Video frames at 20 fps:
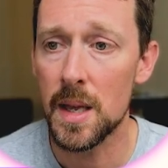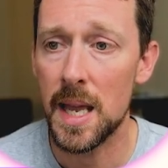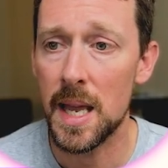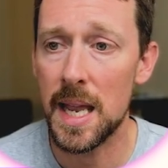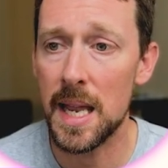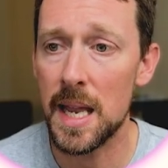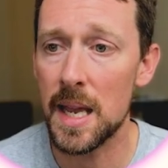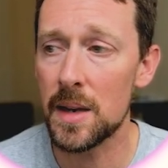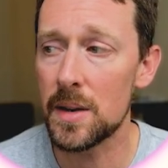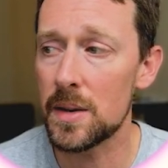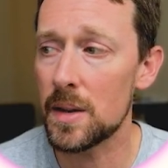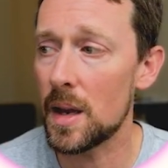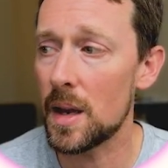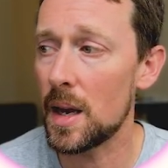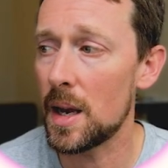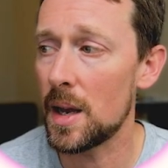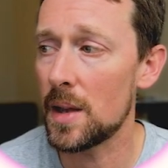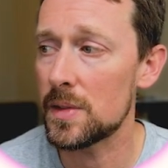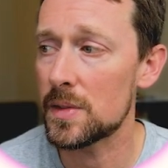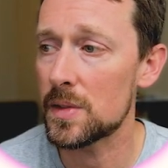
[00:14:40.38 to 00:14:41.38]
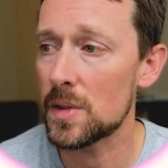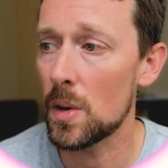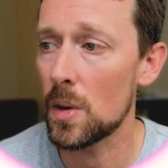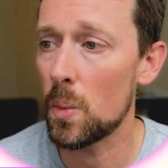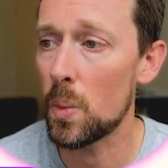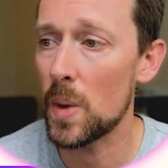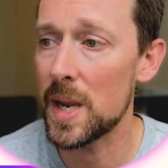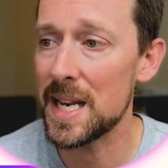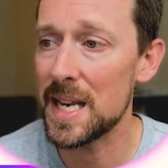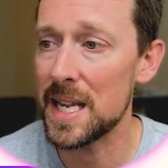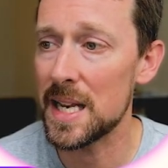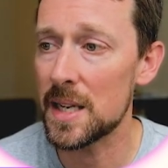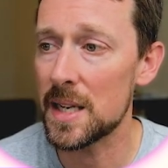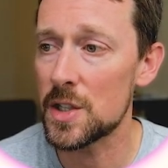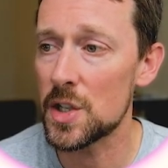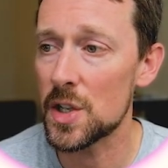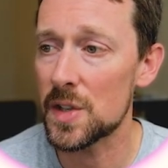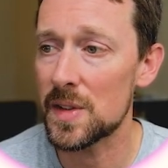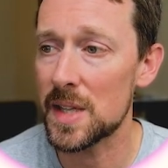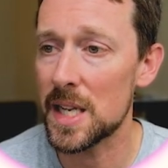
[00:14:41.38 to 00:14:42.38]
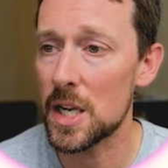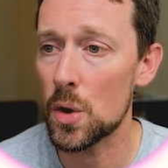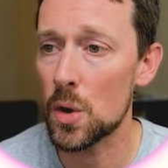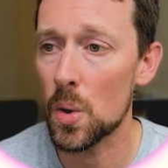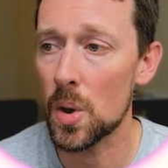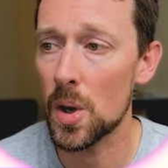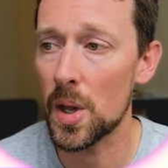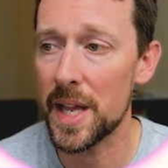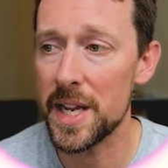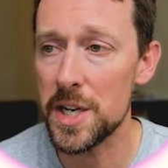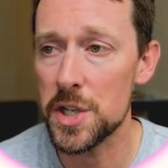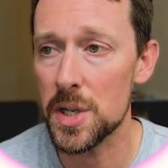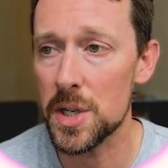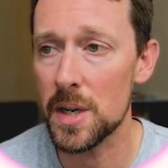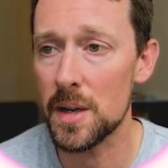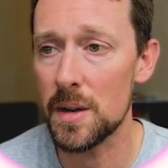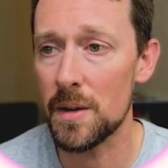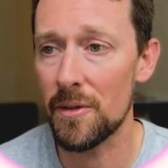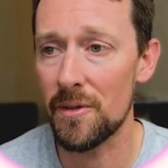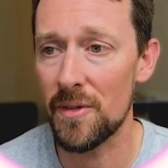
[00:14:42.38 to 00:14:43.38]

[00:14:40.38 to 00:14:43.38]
And uh, so we needed just the correlation